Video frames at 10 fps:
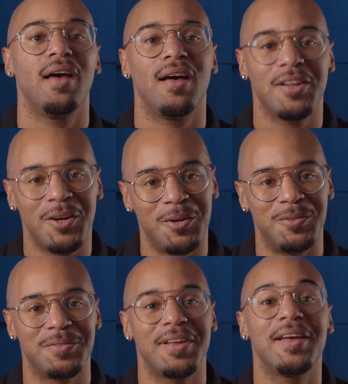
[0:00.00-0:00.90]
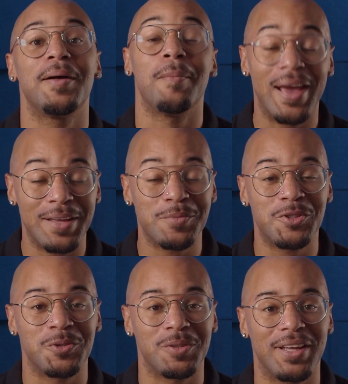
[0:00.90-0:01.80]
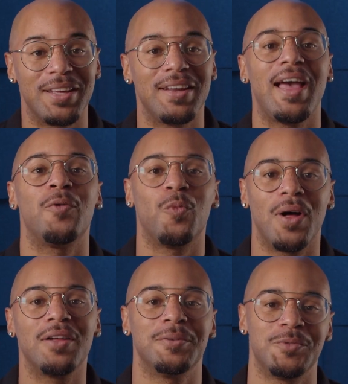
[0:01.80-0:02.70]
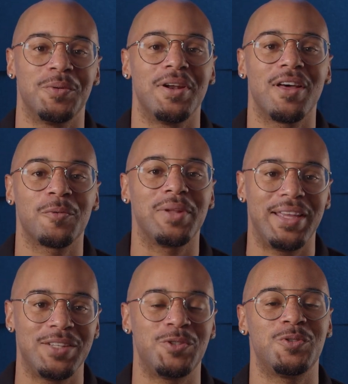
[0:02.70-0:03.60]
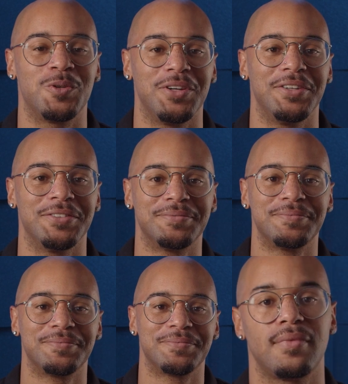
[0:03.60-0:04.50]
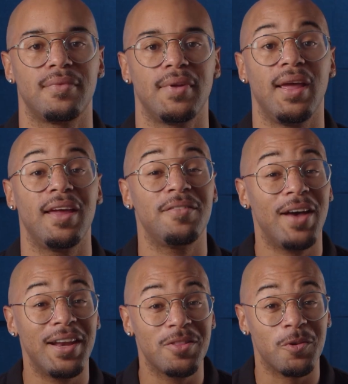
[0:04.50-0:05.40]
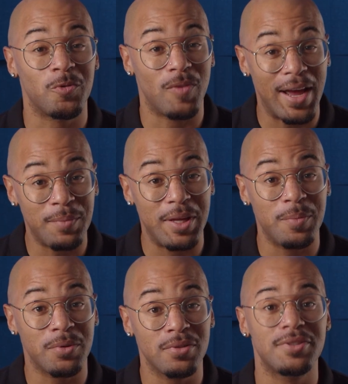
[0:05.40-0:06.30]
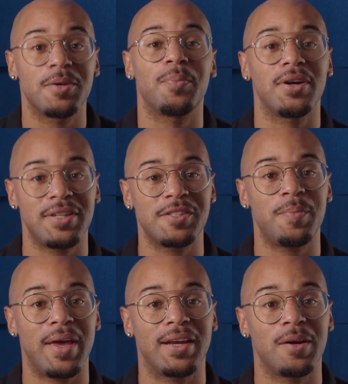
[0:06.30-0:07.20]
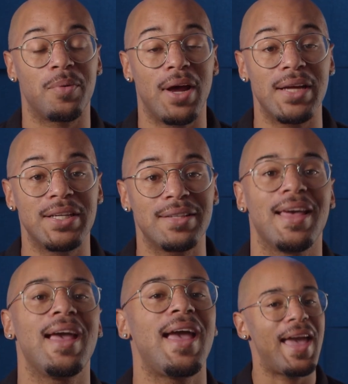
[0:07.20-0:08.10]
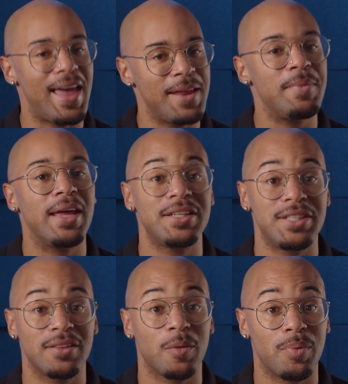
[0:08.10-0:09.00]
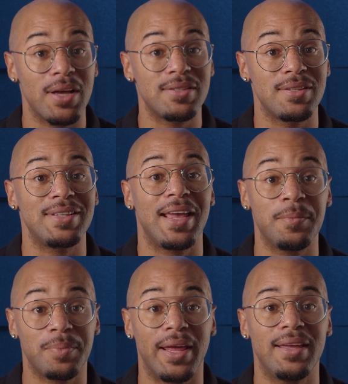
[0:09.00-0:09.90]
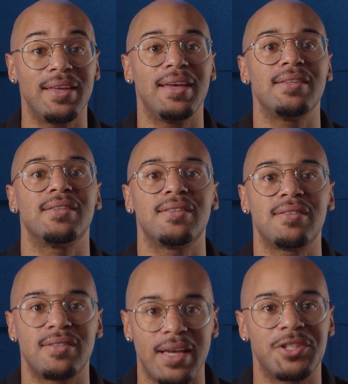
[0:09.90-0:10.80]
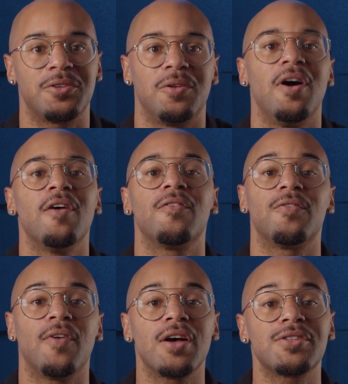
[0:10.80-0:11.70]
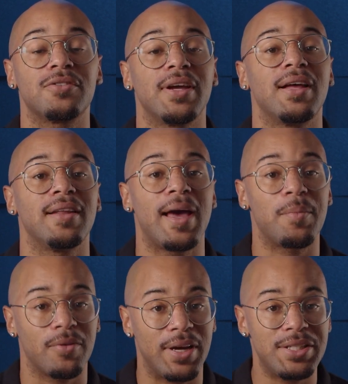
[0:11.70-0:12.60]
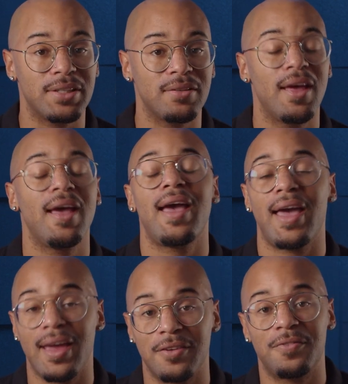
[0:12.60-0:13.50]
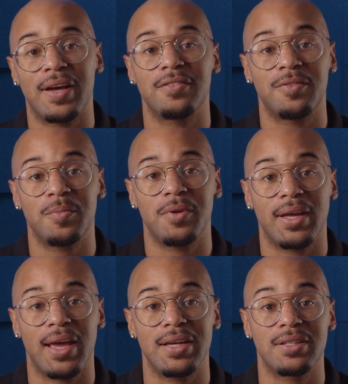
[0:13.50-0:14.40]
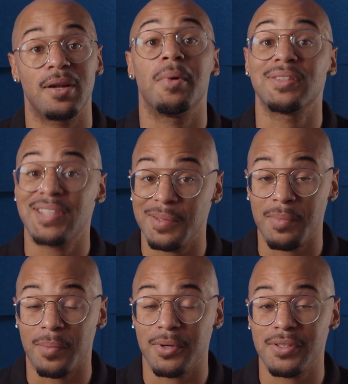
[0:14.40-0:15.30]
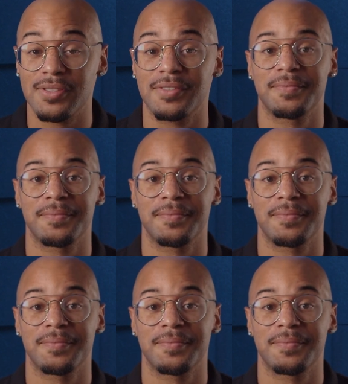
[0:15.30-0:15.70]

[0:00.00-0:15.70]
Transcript: Hello, my name is Julian and welcome to another Plaky tutorial. Inviting the right people to participate in a project and managing their presence in Plaky is essential for fostering collaboration and effective communication among team members.